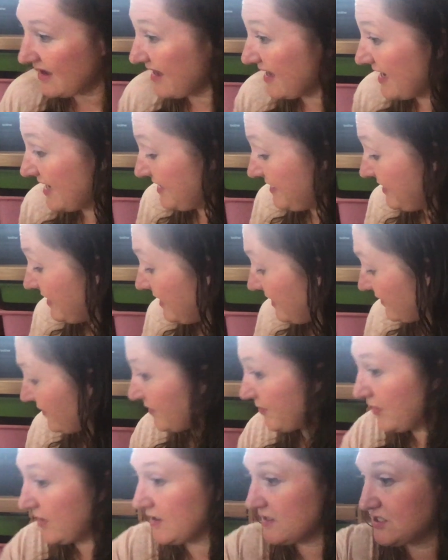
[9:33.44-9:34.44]

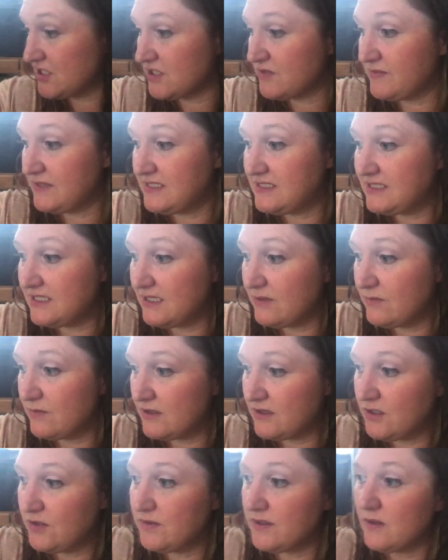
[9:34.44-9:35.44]
Another project we did
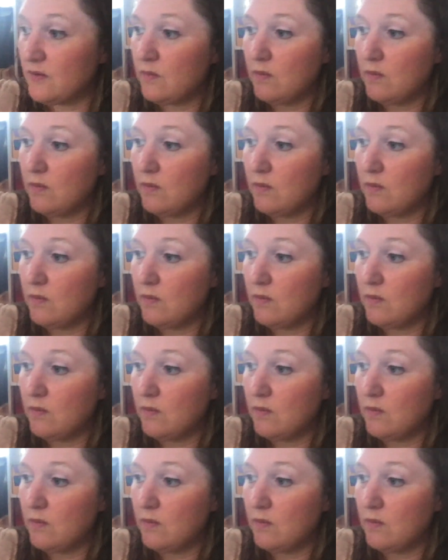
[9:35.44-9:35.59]
with Unit